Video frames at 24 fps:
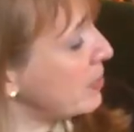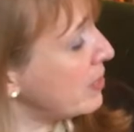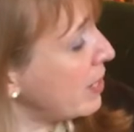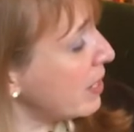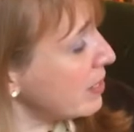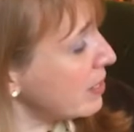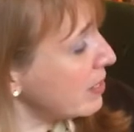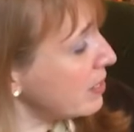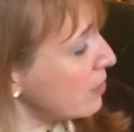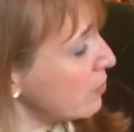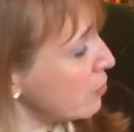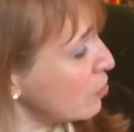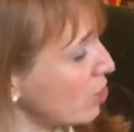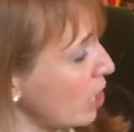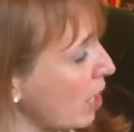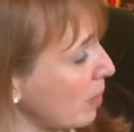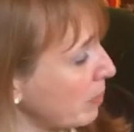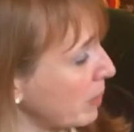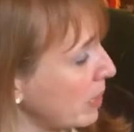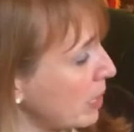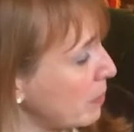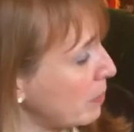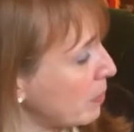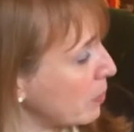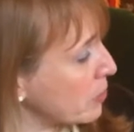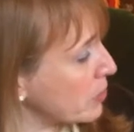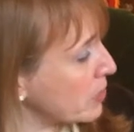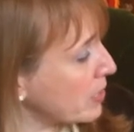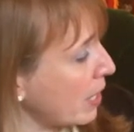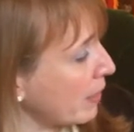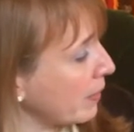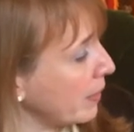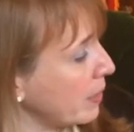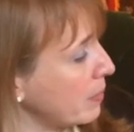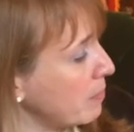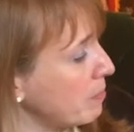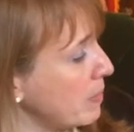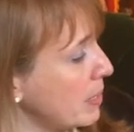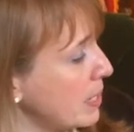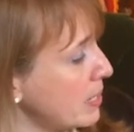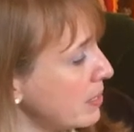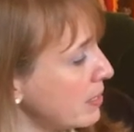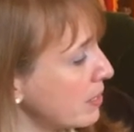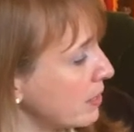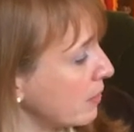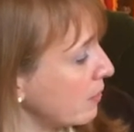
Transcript: dozens of shopkeepers selling meat,